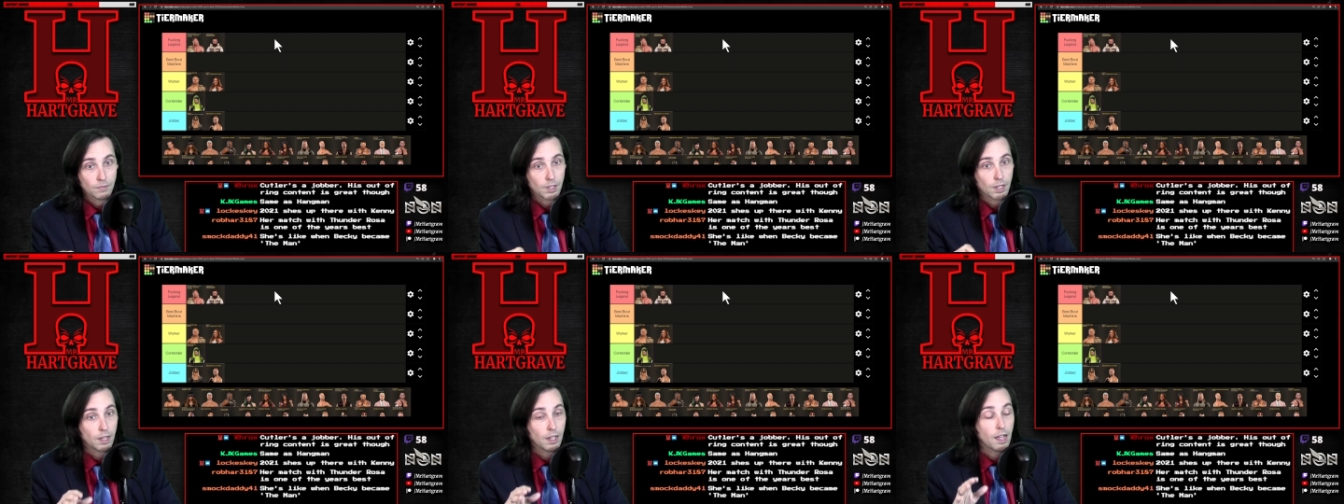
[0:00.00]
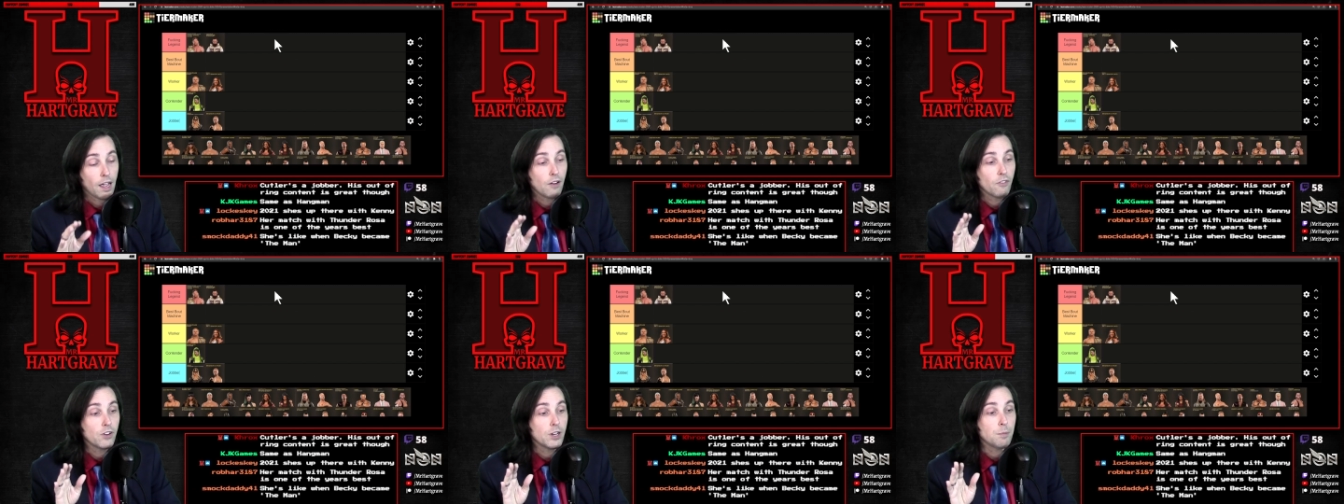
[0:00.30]

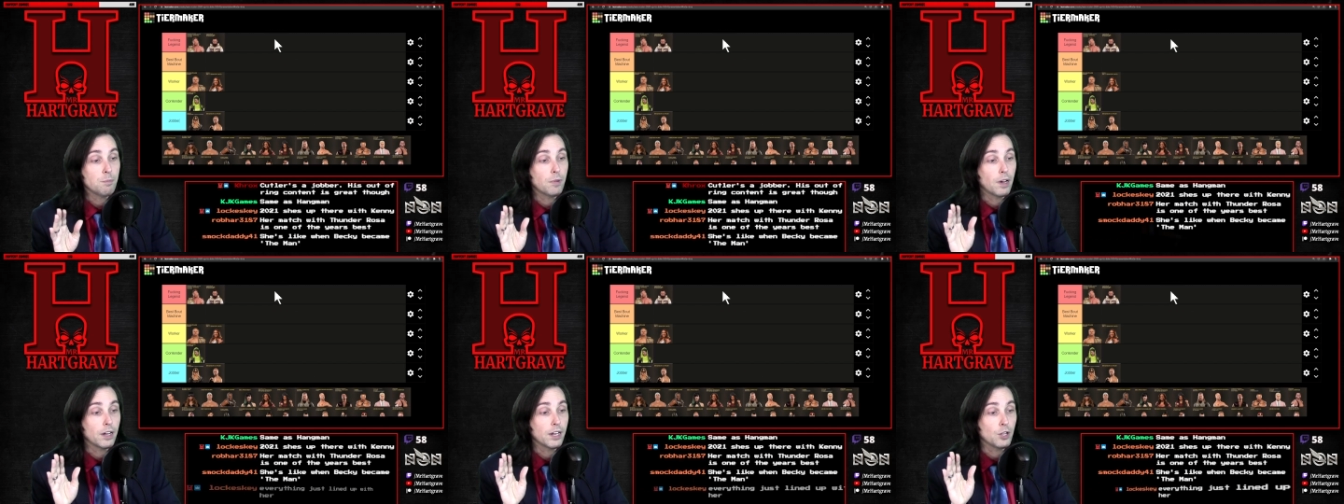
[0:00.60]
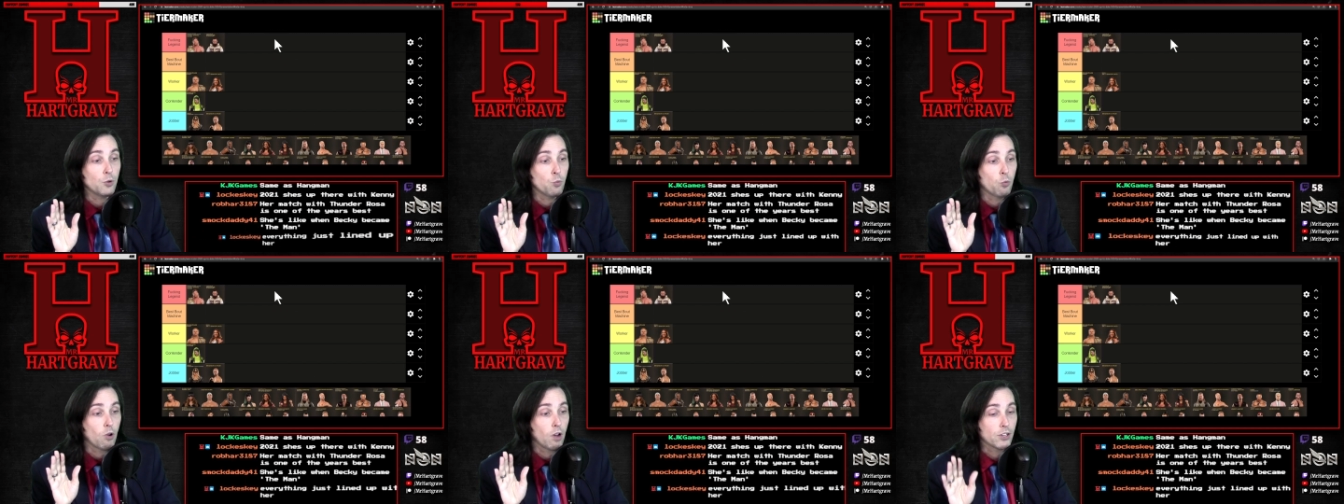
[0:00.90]
Everybody
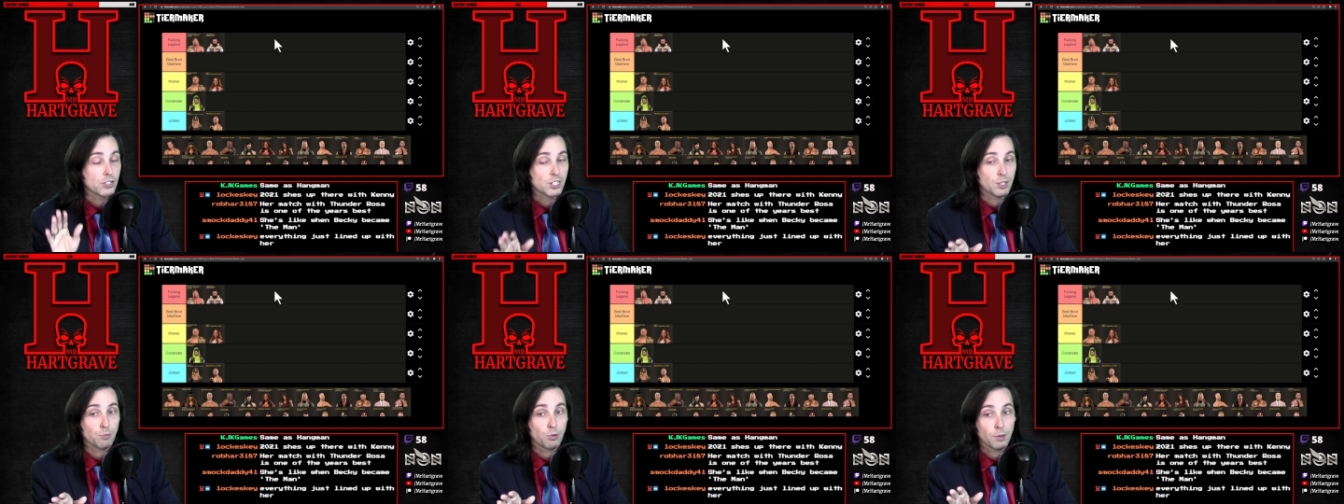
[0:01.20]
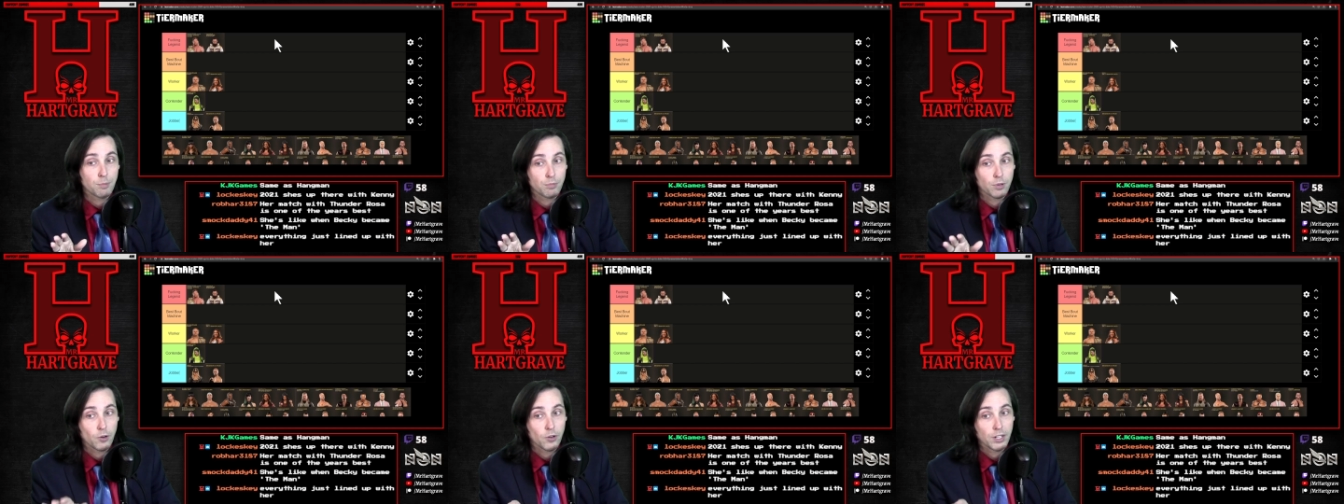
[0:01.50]
wants to
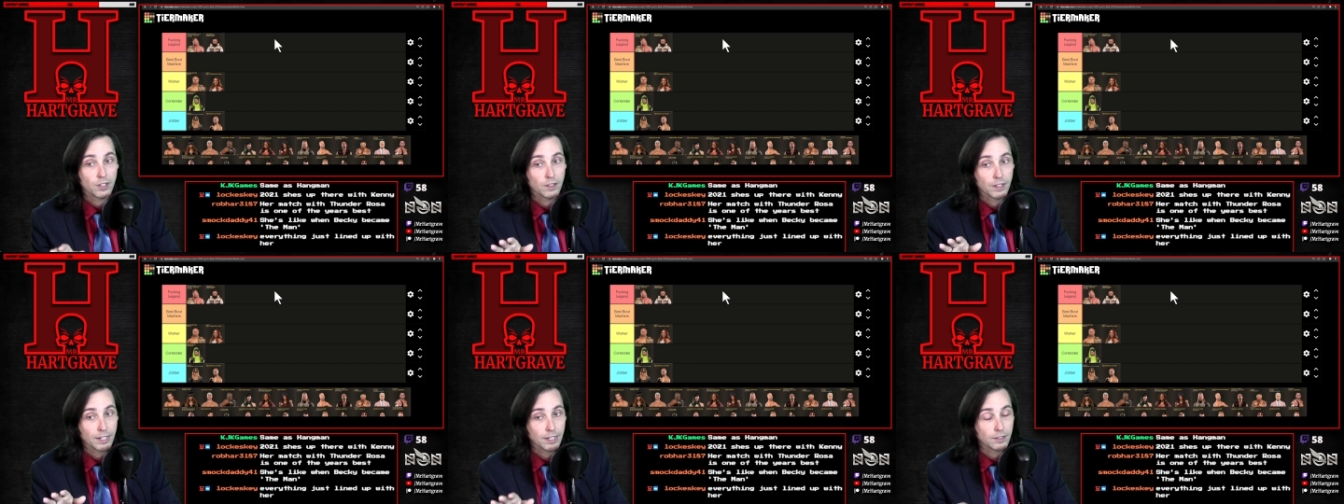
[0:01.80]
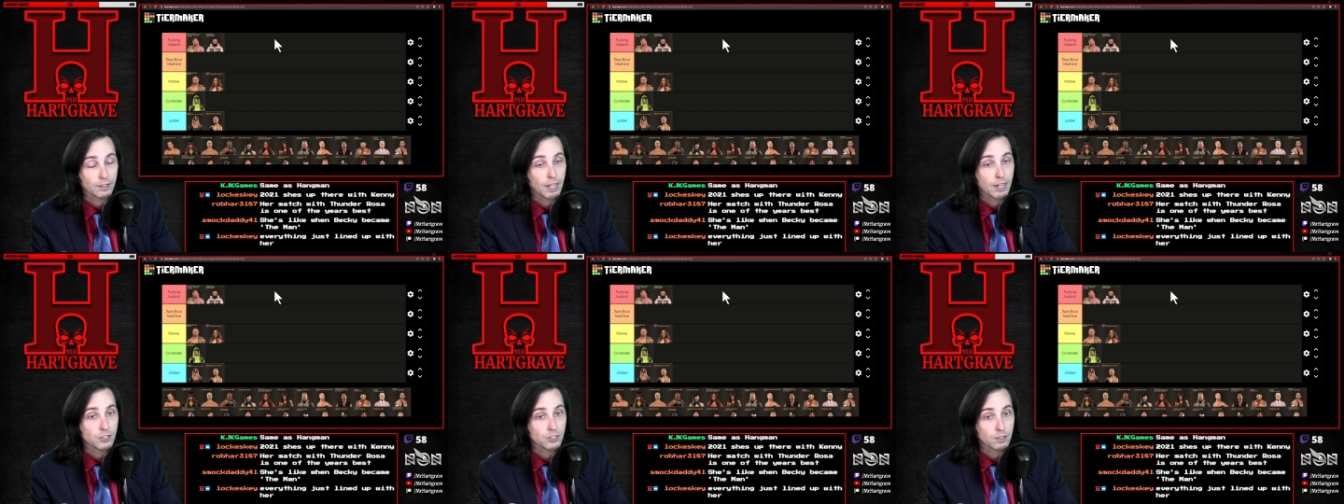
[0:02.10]
put Brodie Lee in
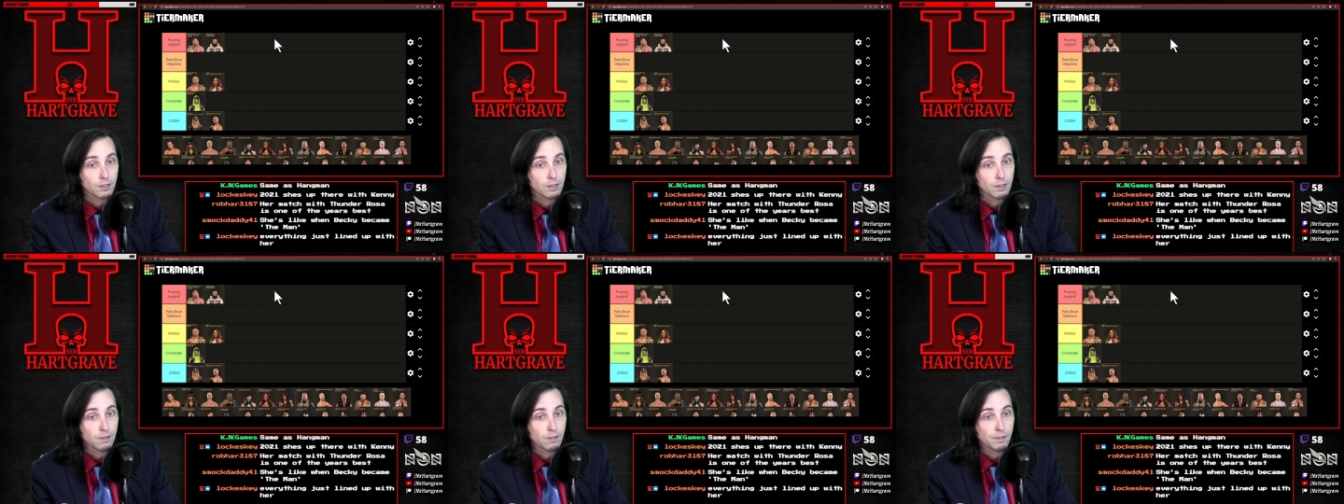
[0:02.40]
legend.